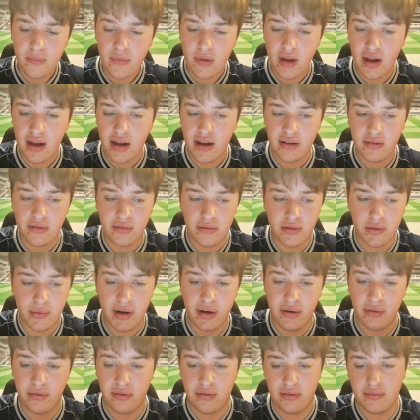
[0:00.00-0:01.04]

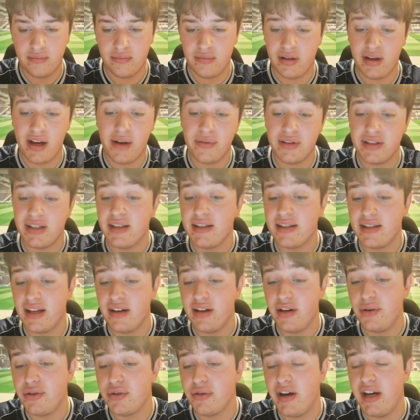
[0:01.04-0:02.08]
throughout, ever since
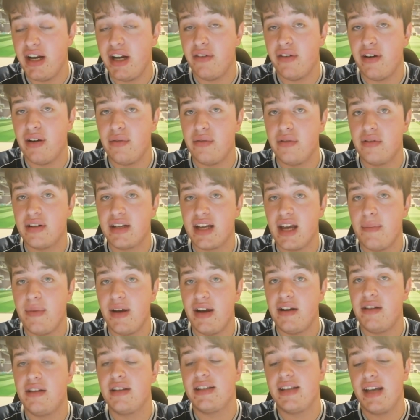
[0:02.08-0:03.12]
that new training ground came
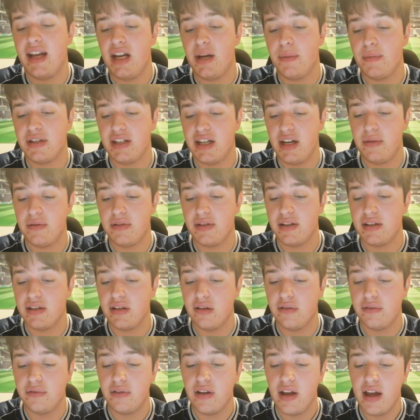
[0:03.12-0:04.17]
in and the stadium was announced and
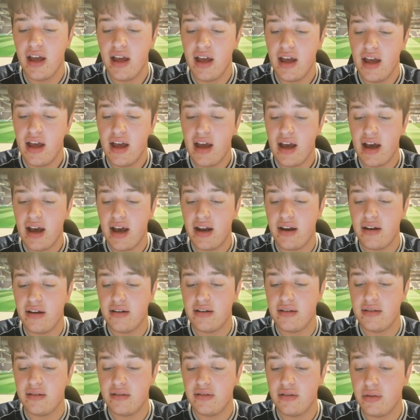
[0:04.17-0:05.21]
stuff.
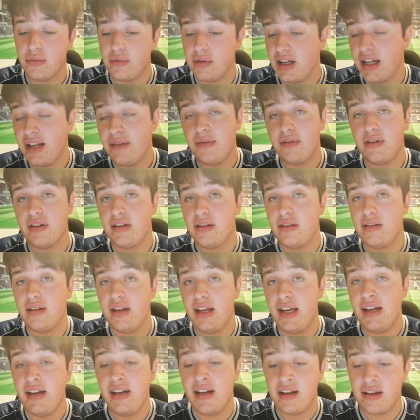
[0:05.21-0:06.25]
And you know,
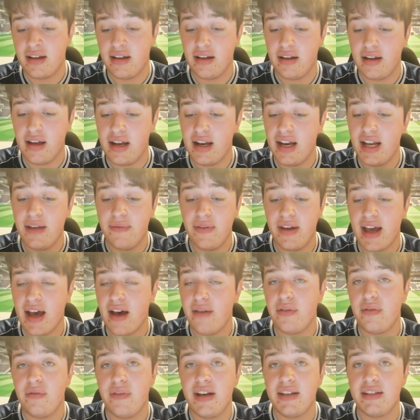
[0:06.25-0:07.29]
Enoch and Levy
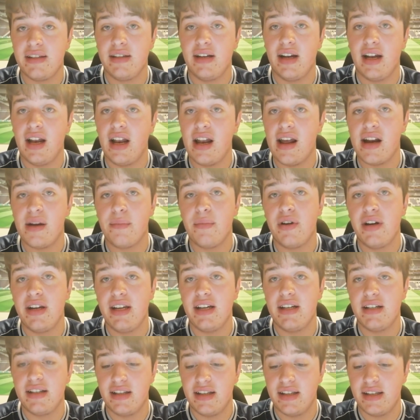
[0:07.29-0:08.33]
have invested a lot of
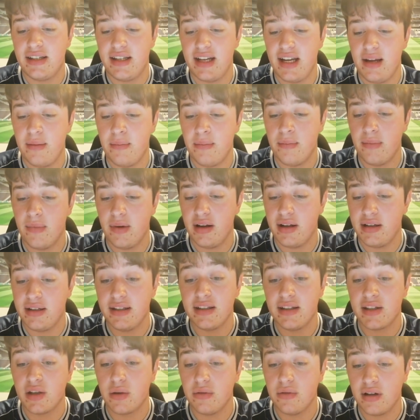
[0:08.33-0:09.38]
money into this team, into
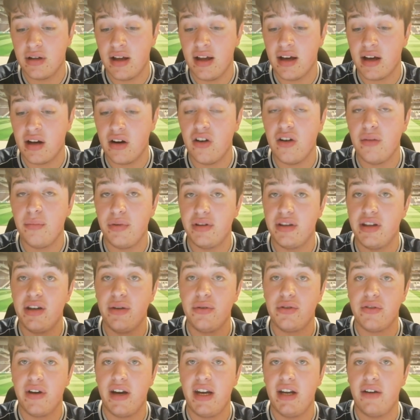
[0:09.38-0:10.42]
this club with the
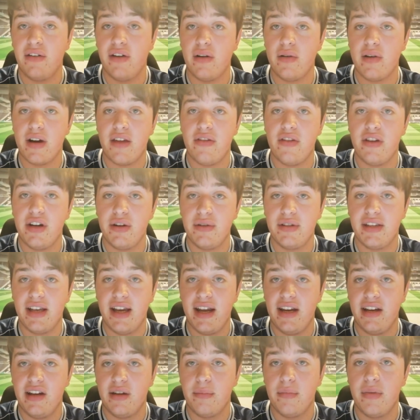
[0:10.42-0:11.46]
new training ground and the new
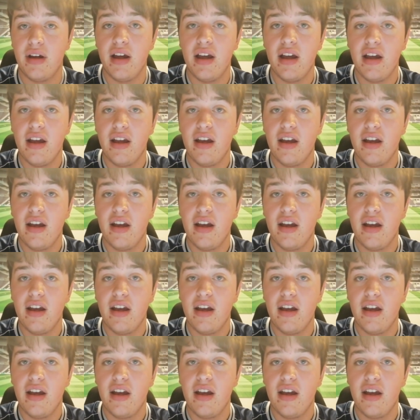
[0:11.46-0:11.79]
stadium.